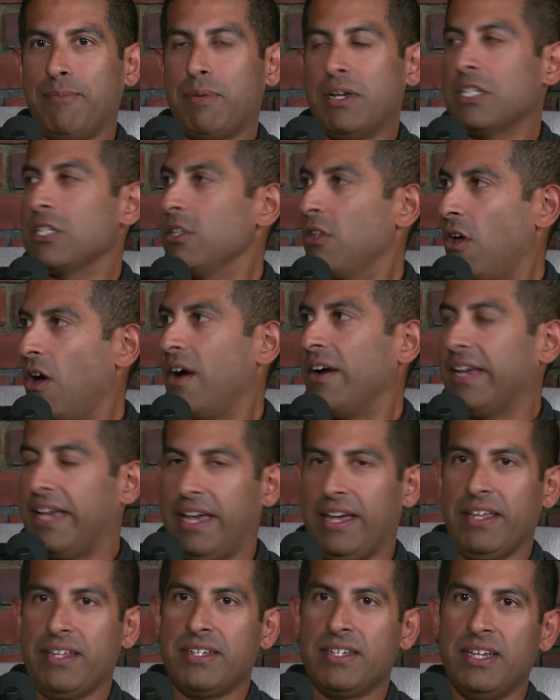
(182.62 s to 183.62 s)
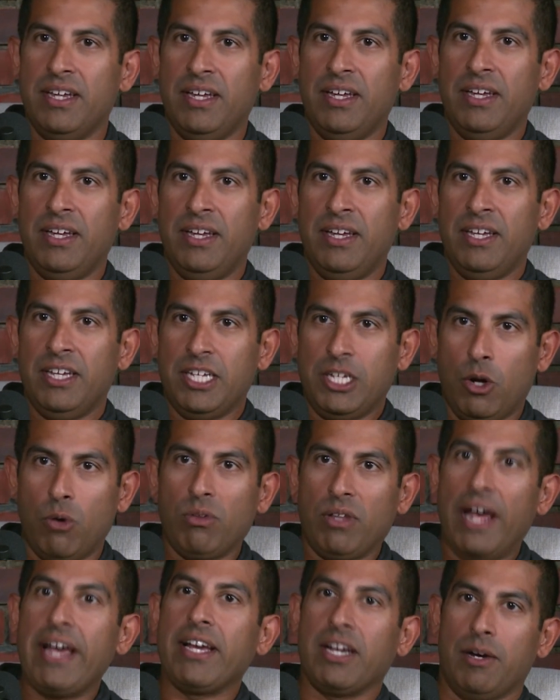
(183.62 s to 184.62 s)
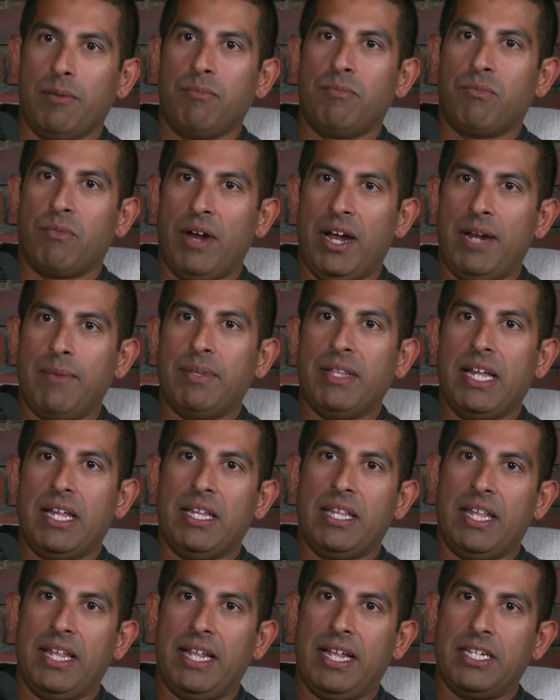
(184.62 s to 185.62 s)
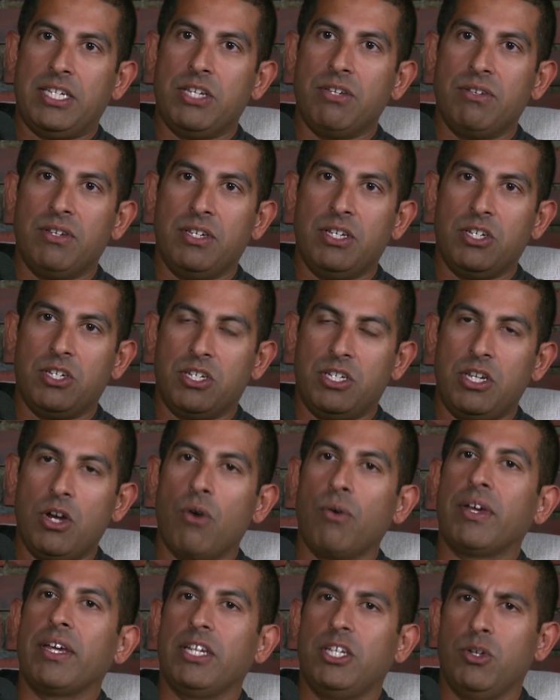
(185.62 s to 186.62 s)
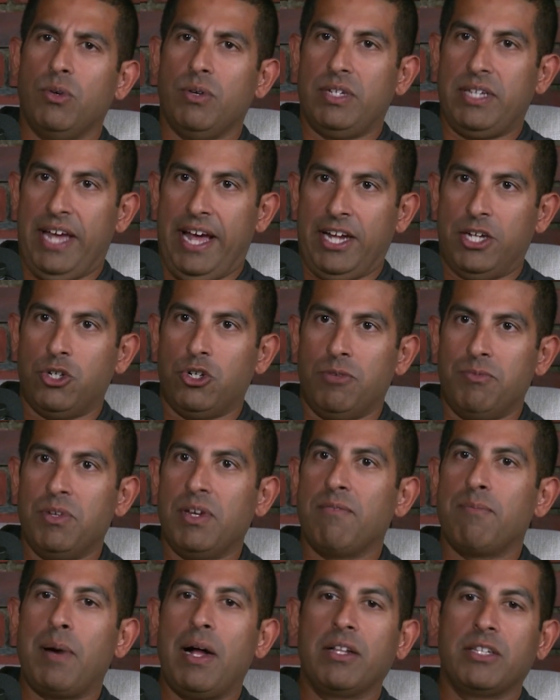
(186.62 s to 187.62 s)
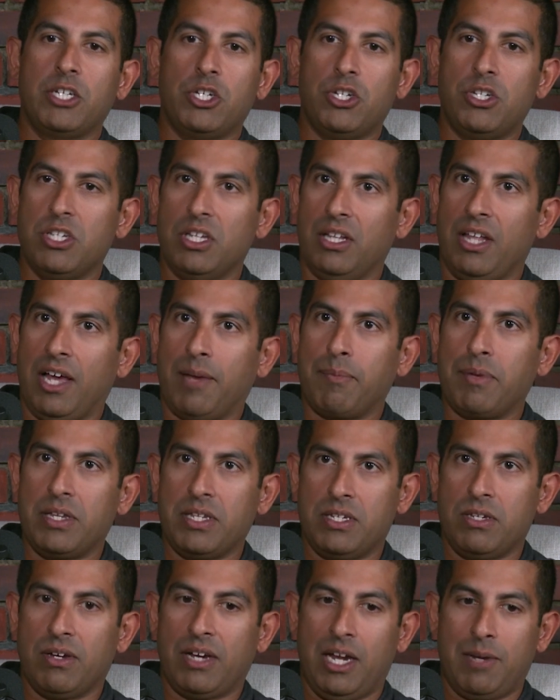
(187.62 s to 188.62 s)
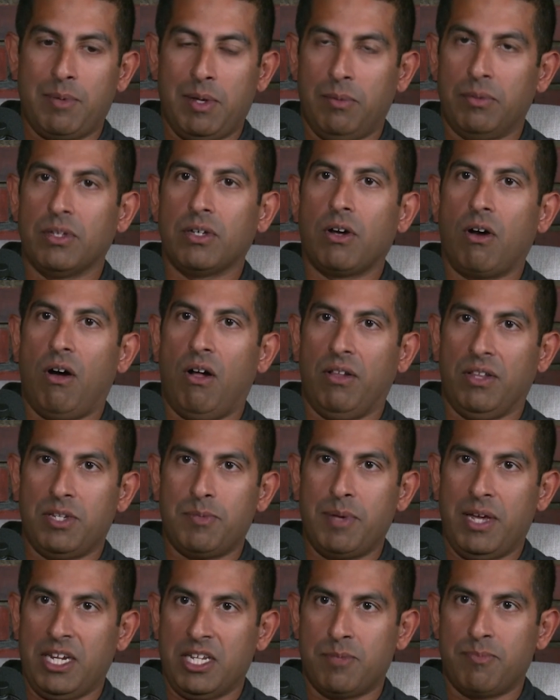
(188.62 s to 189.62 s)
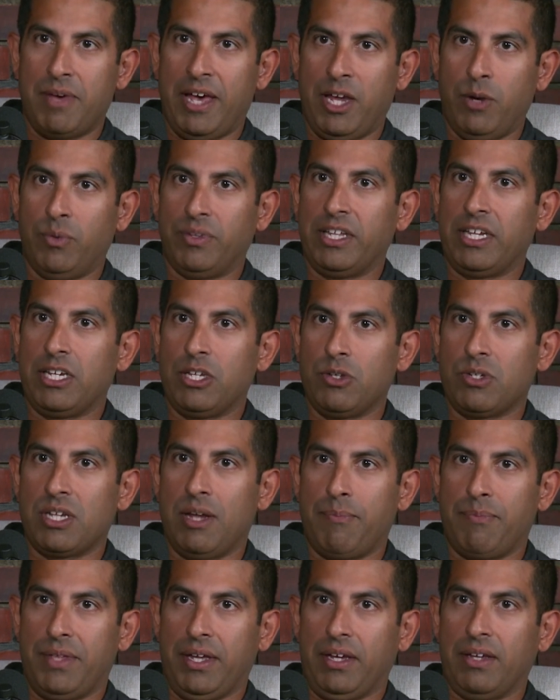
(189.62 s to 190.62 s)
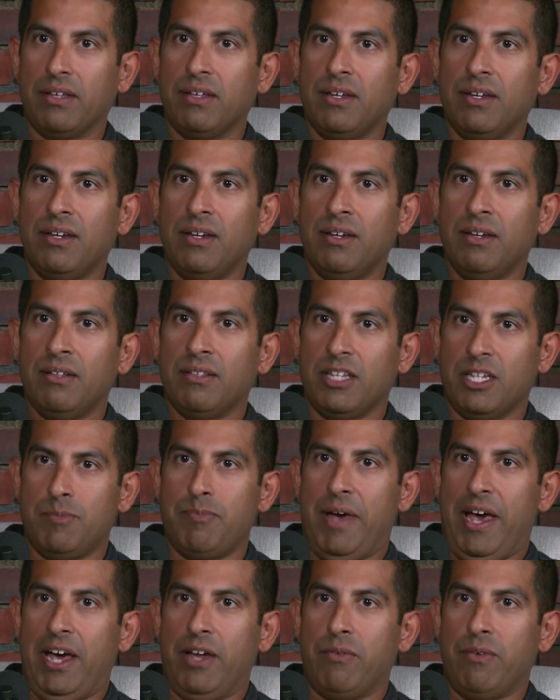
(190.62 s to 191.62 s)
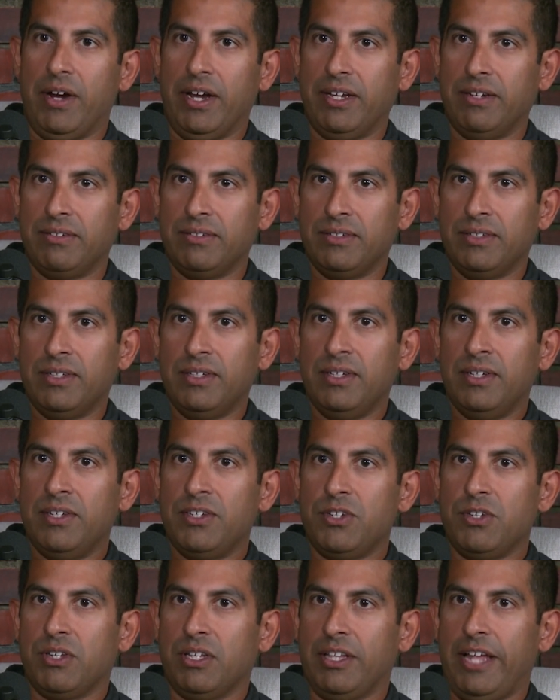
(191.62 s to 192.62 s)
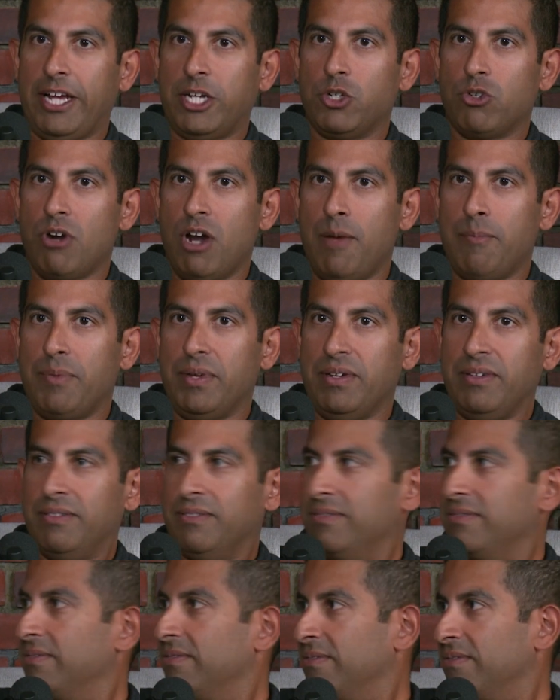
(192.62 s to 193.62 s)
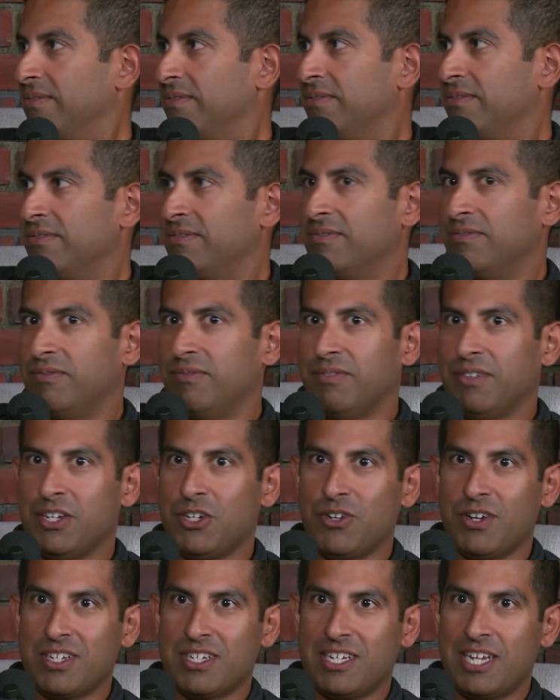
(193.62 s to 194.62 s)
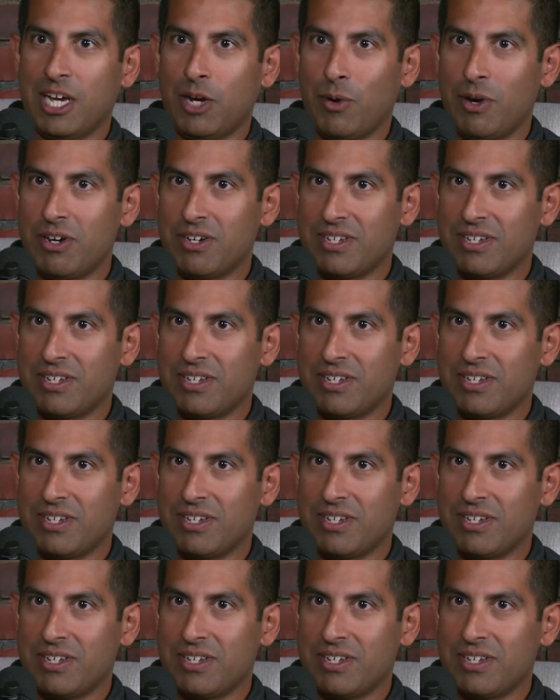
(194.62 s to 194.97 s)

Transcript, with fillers: but as long as you don't like them, right? I mean, that, mm-hmm. that's you right. don't get too attached to them. You have politicians you like, but you still got to be able to call a spade a spade when they do something mm-hmm. that's bad, right? So you can like Trump, it when he tries to take away your